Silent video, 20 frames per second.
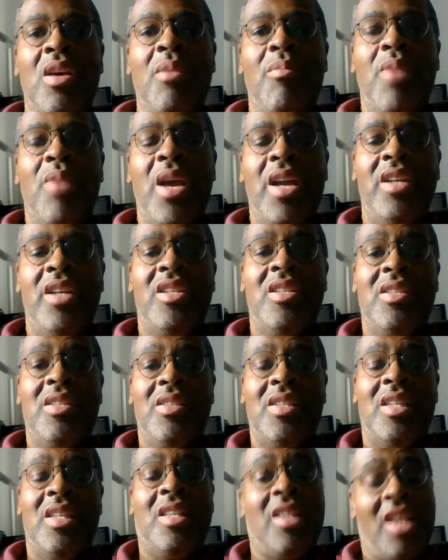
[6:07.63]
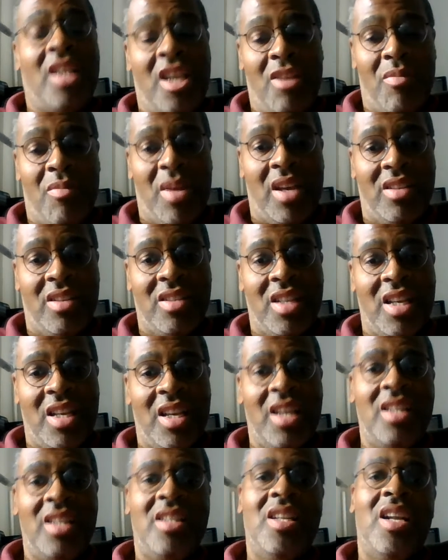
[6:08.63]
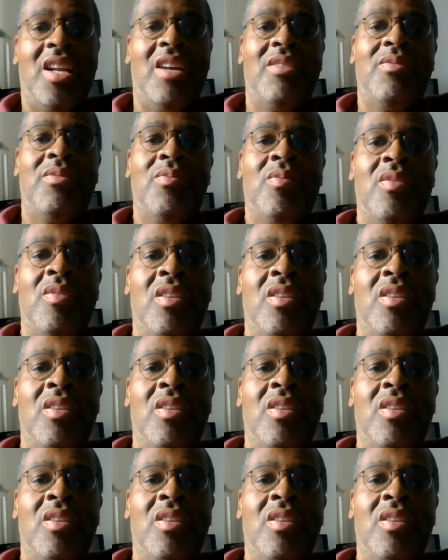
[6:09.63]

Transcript: pages, in the emails that get sent out.